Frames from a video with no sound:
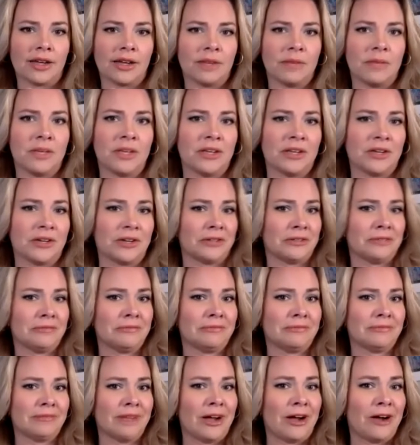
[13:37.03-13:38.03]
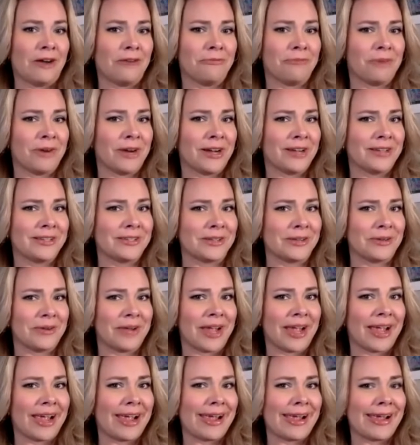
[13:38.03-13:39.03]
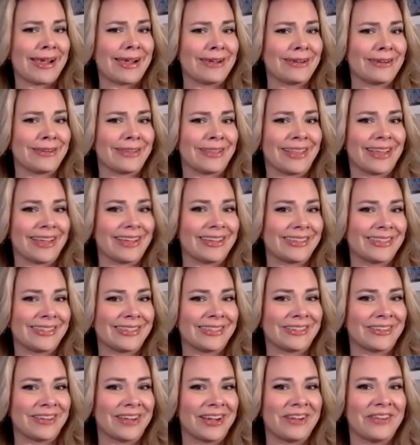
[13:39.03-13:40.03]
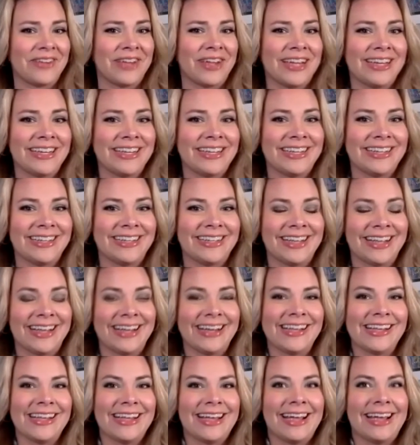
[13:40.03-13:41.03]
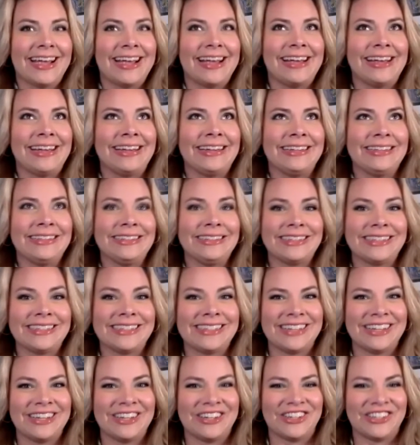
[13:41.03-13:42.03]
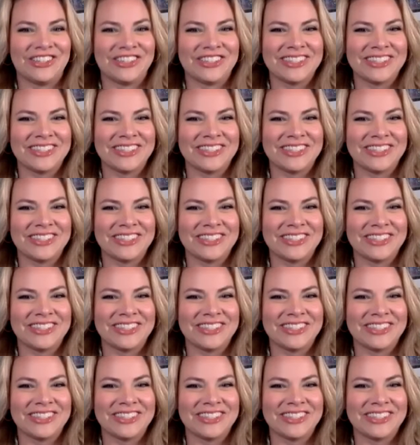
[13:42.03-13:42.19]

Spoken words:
Are off-brands okay? Do they still have ADA seal?